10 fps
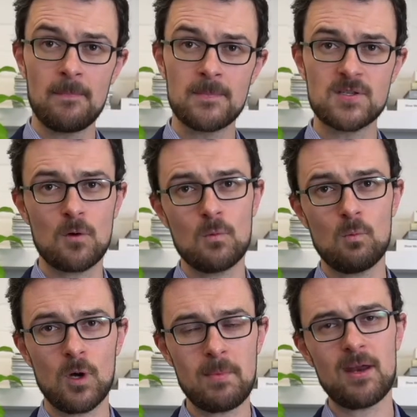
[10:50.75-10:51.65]
So
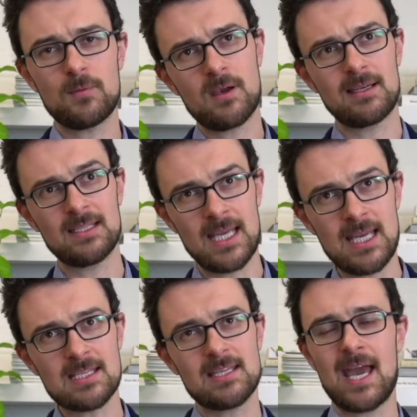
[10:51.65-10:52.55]
what about if we kind of lean
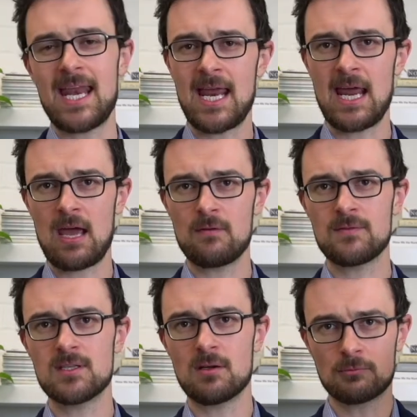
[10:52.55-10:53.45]
into that and
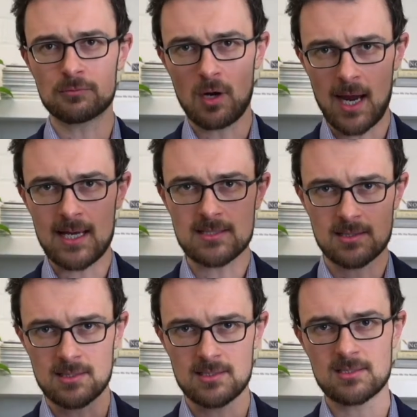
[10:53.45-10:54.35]
have the
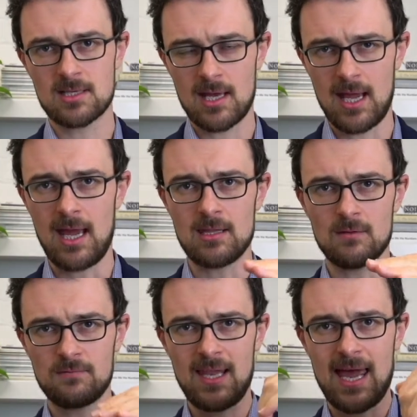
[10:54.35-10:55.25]
risers and
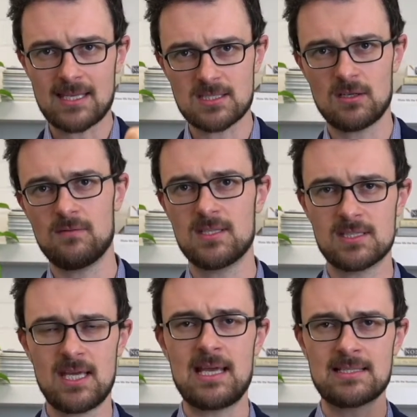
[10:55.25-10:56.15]
the flats of the
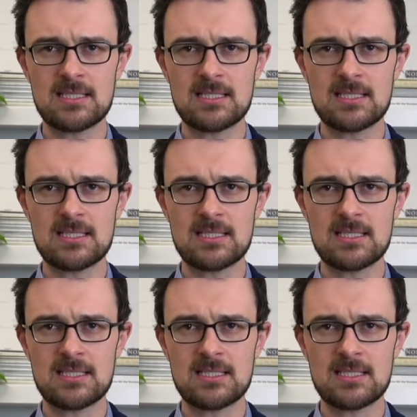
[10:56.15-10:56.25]
stairs?